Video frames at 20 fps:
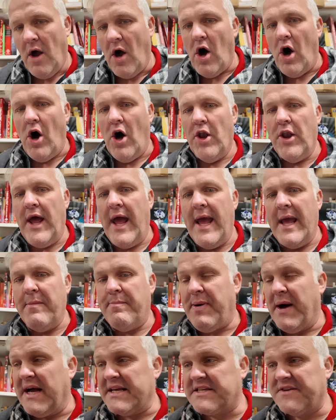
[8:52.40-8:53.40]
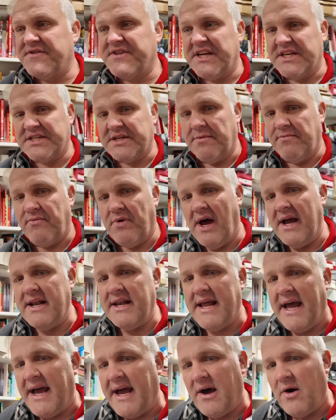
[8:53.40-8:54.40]
on a passive system. Right
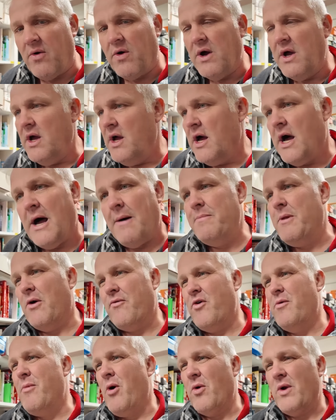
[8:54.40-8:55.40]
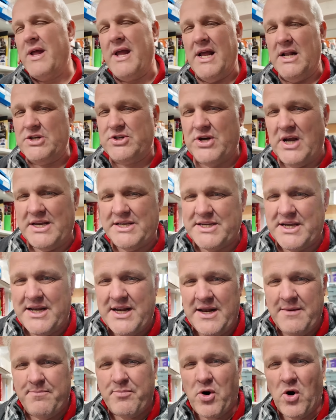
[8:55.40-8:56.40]
now, I'm not remotely interested
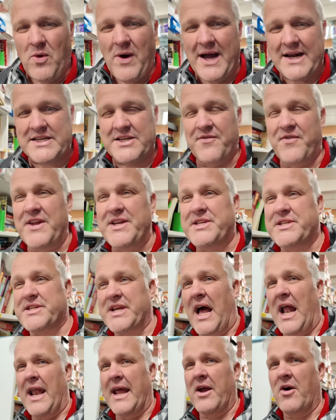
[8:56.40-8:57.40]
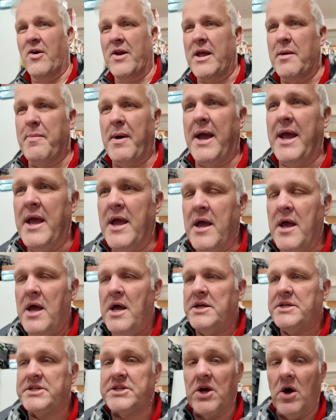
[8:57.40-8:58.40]
in proactively selling on eBay.
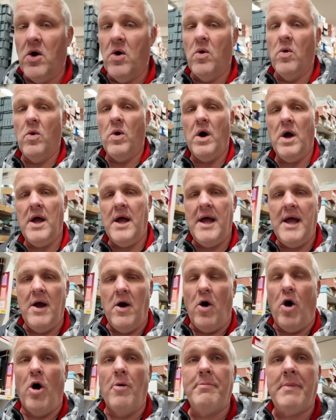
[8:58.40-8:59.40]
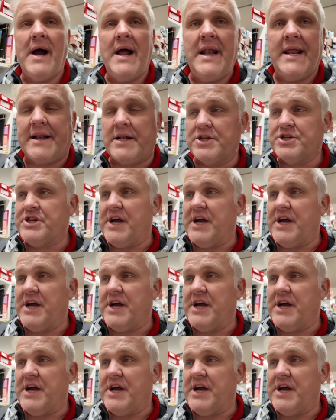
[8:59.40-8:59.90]
So on my little